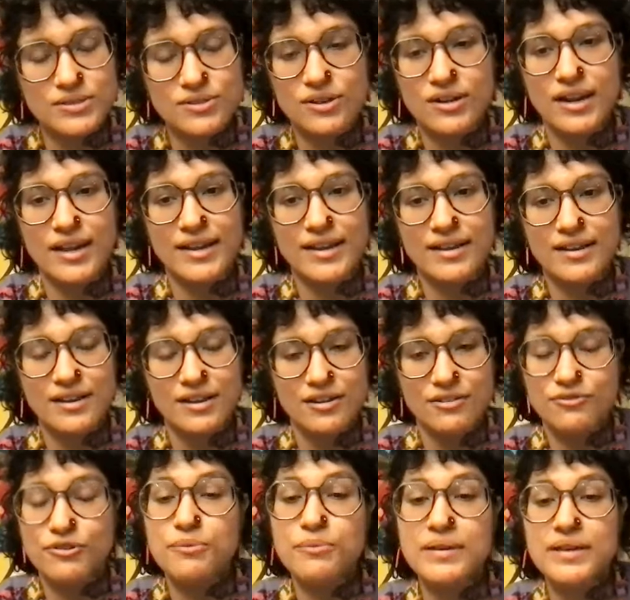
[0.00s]
Or, like,
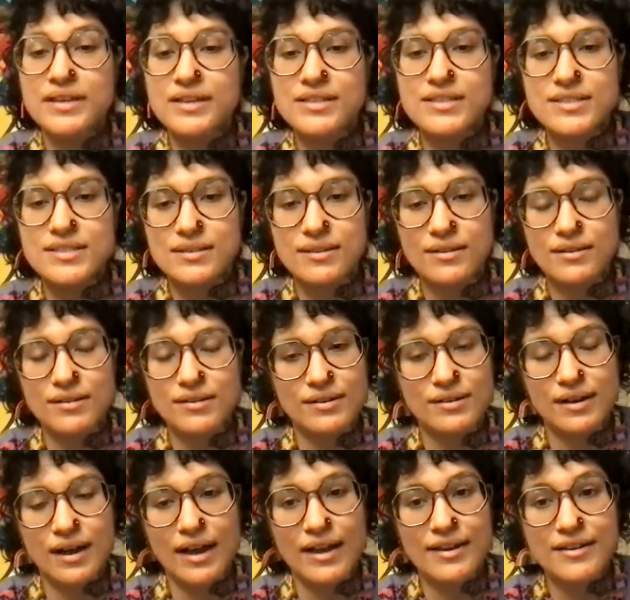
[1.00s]
for me, it's
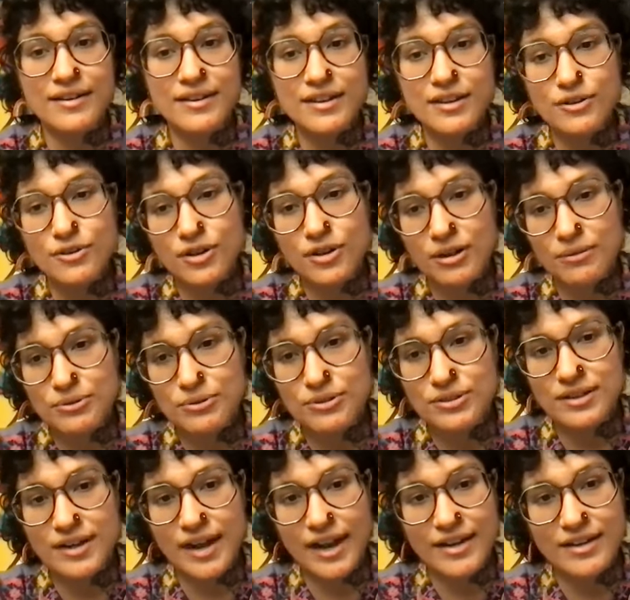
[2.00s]
I really look up to
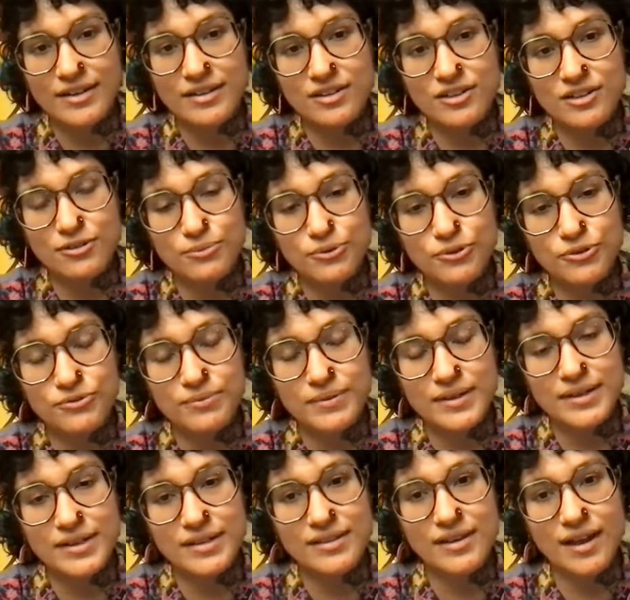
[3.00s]
the Riot Girl
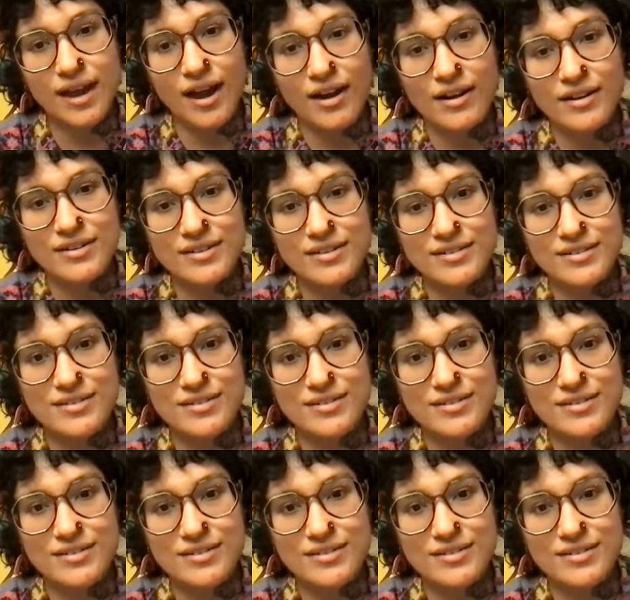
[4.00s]
movement and the art